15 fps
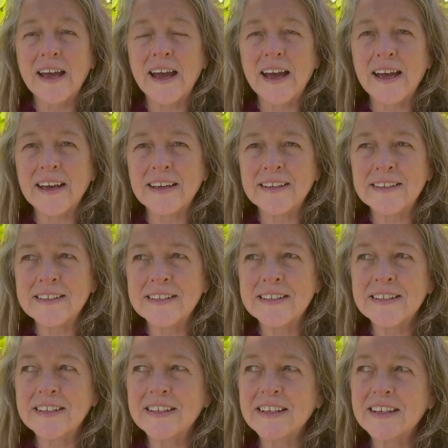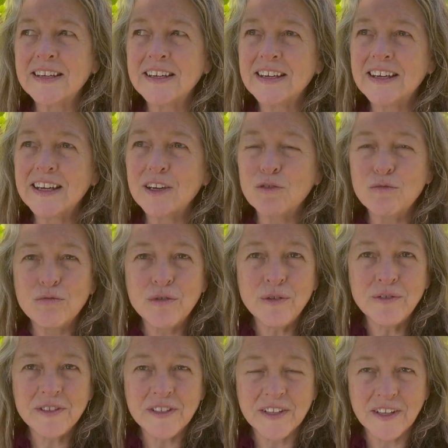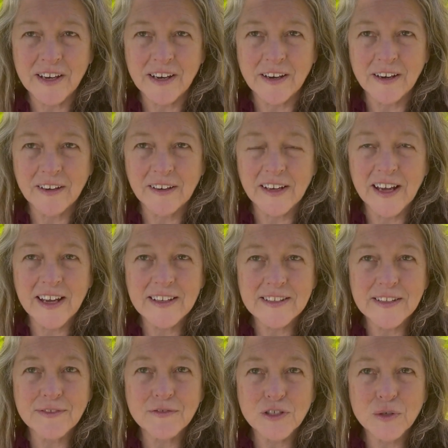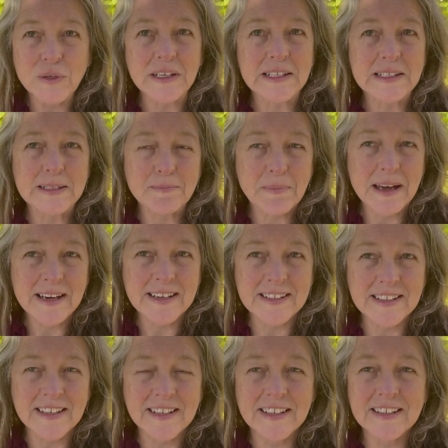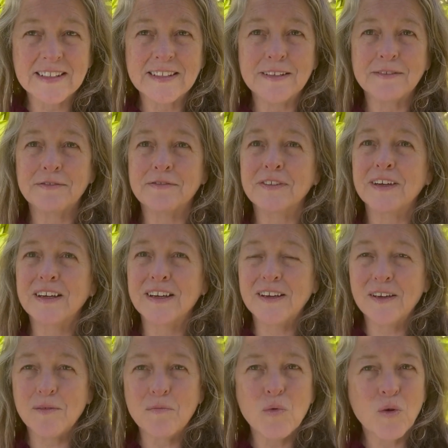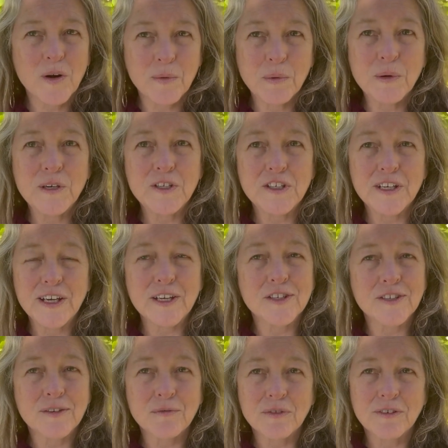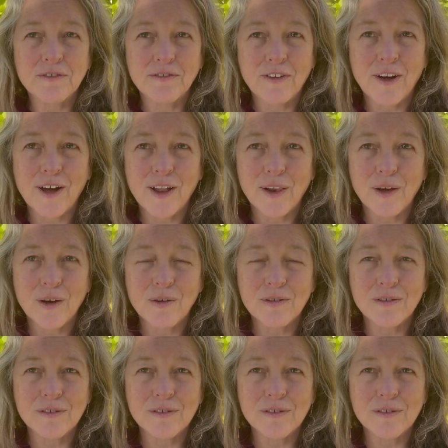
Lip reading: and it roots there as if to expect it, as if more appreciation will follow.